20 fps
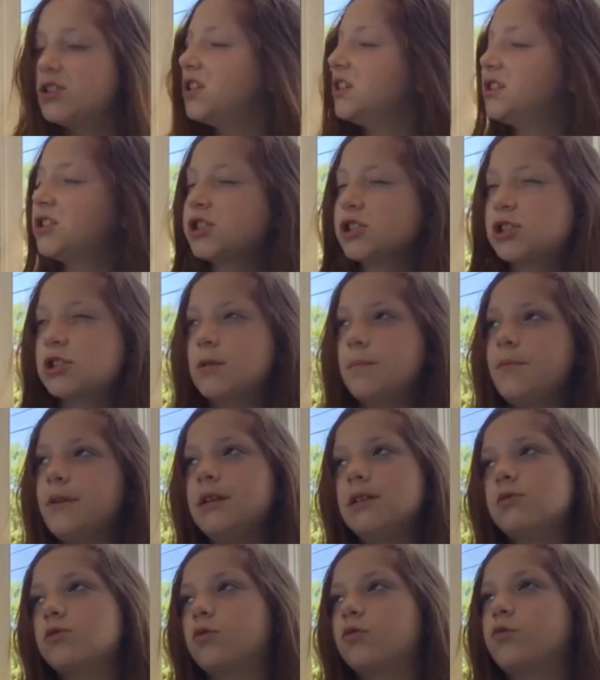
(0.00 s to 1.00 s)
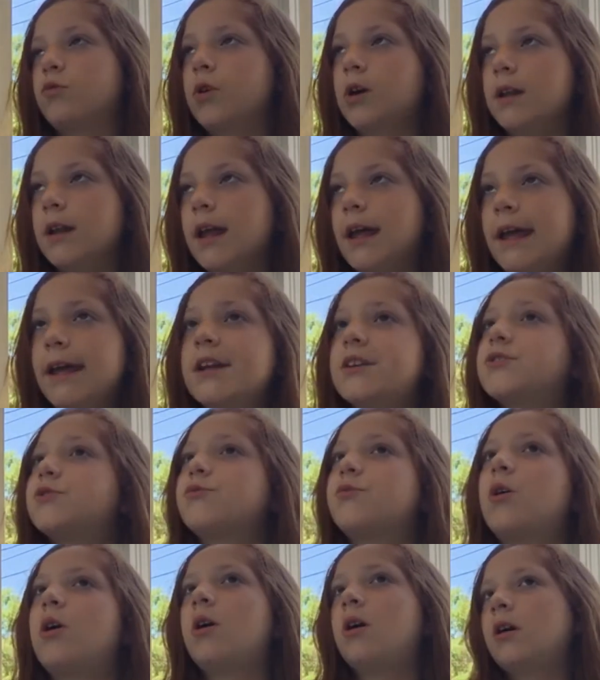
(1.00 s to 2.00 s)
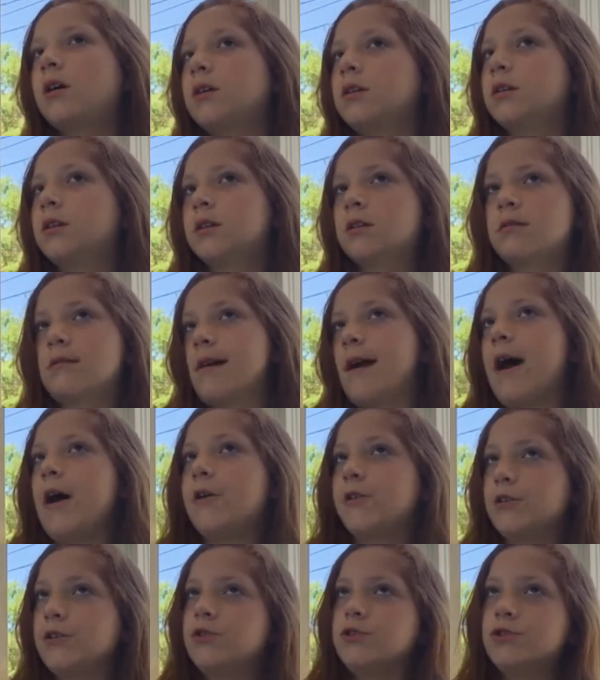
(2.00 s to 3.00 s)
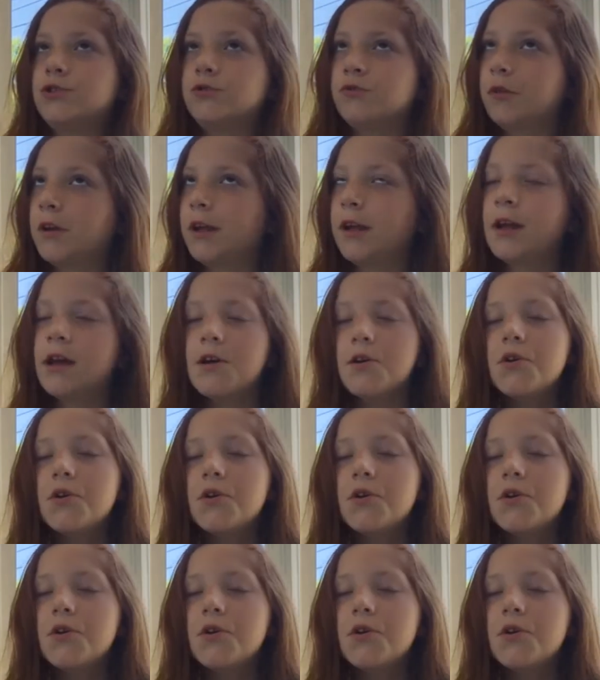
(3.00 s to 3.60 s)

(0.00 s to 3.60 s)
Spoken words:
It just depends on what age you are and how you're doing.